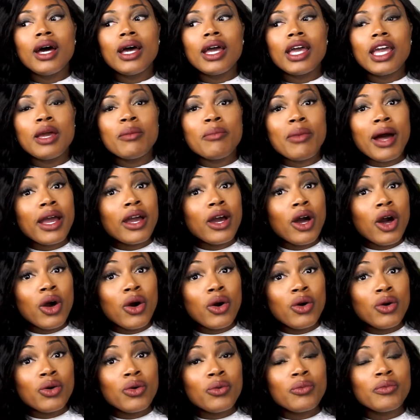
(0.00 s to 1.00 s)
In my
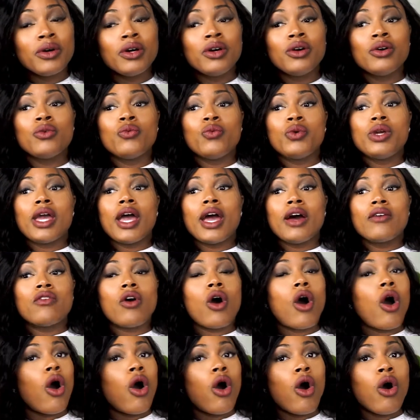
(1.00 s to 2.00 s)
home, we have
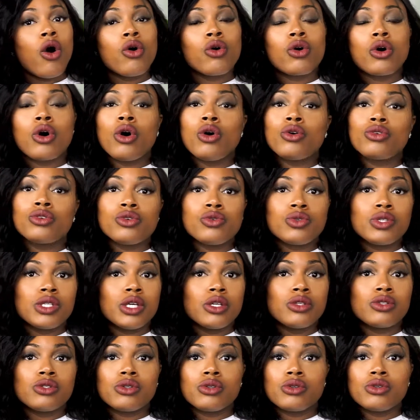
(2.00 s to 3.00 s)
all gold
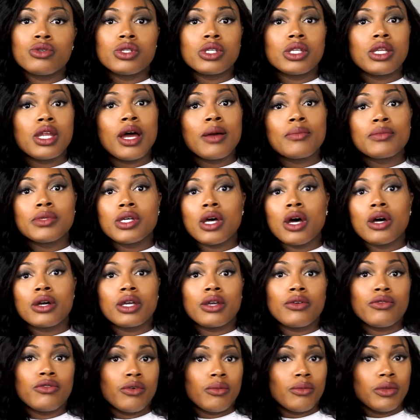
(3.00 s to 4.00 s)
utensils, and I'm talking
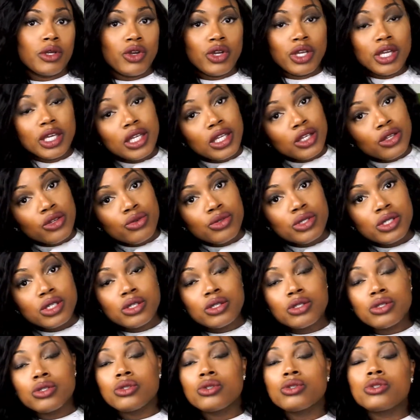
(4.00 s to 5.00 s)
from your eating
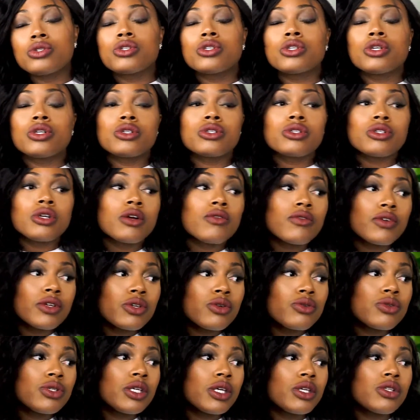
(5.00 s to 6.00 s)
utensils to your serving
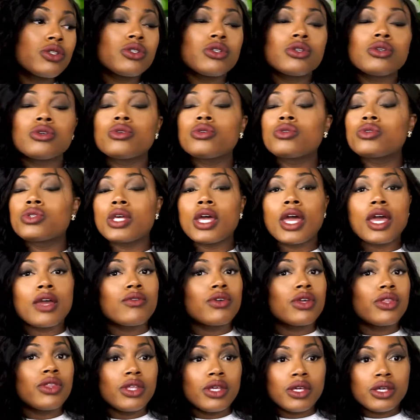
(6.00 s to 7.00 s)
utensils,
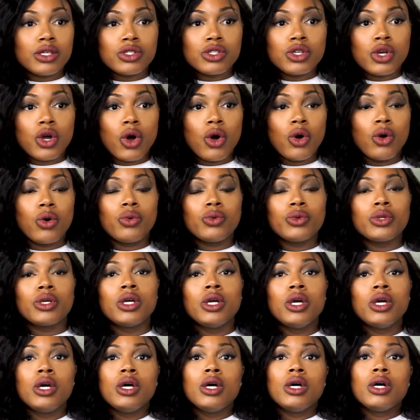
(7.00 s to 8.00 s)
everything is gold.
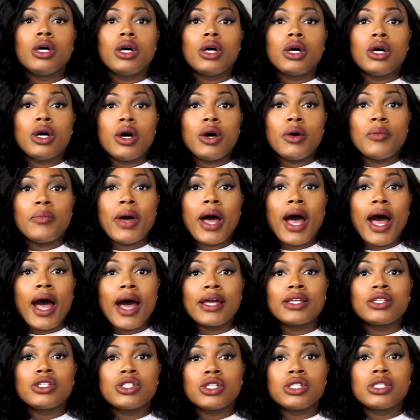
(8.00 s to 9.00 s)

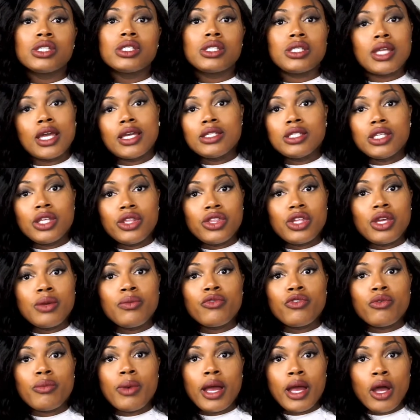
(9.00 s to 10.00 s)
That's the theme
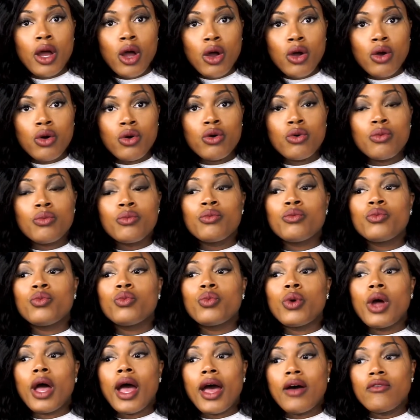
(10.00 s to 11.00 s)
for my home.
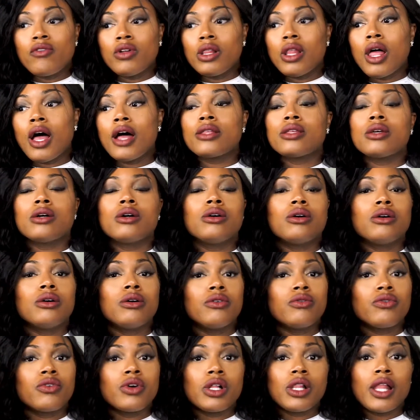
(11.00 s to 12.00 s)
We have a lot
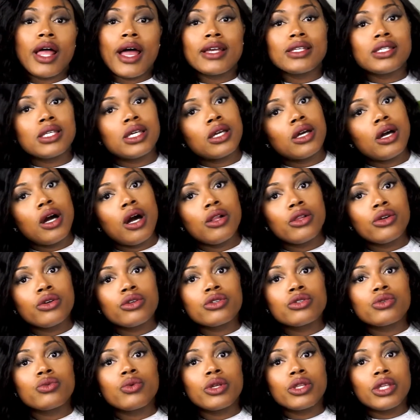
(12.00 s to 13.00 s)
of classic
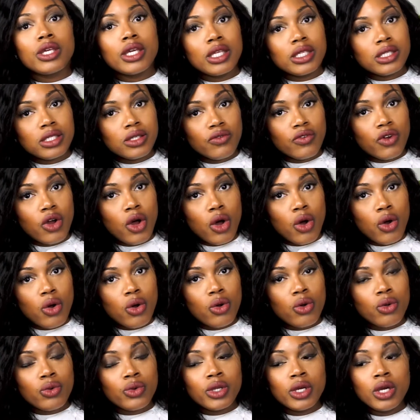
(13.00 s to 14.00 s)
colors with hints of
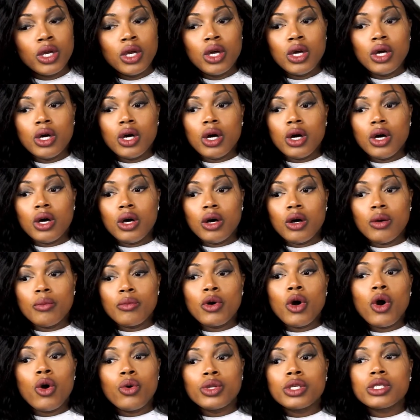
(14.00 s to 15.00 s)
gold.
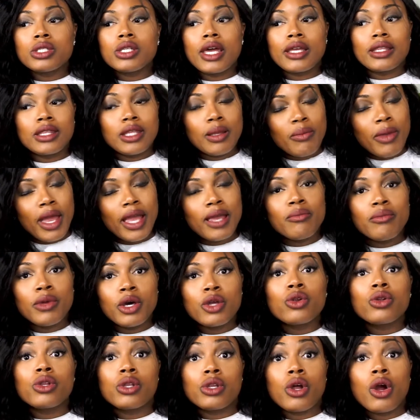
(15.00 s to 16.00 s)
Gold is like the main
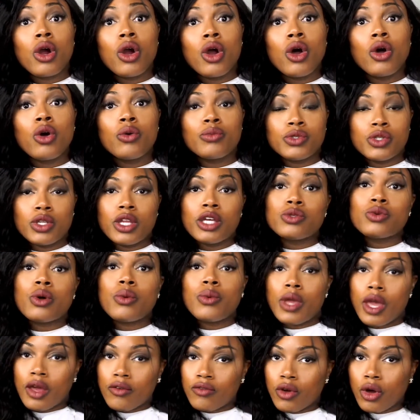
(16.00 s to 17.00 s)
metal in our home, so that's why
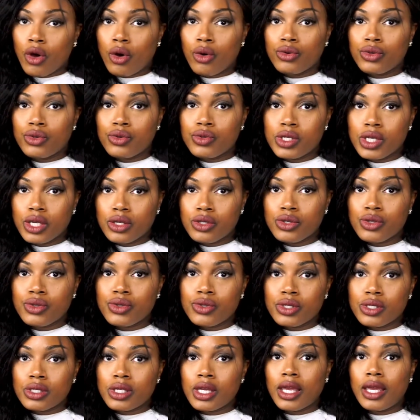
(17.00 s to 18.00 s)
we have gold
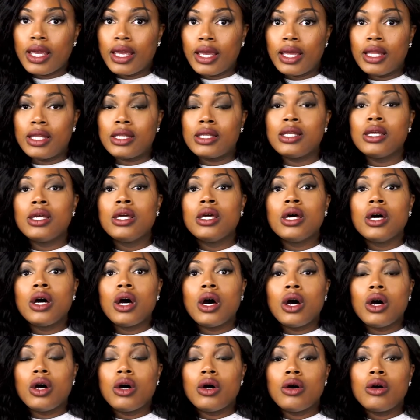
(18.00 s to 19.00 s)
utensils and
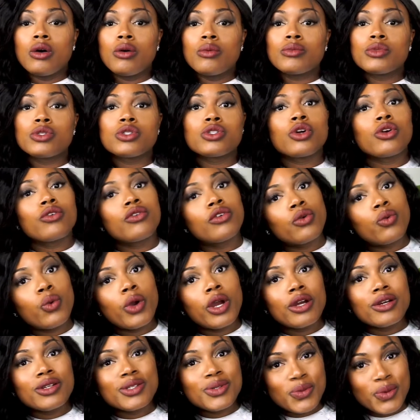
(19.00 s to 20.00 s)

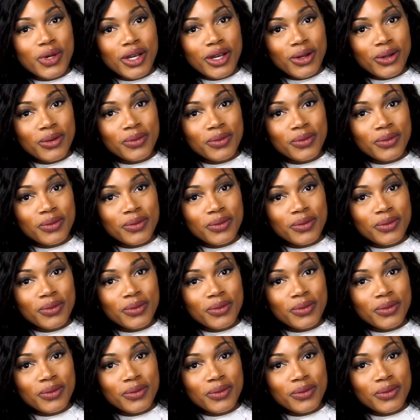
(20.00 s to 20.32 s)
servingware as well.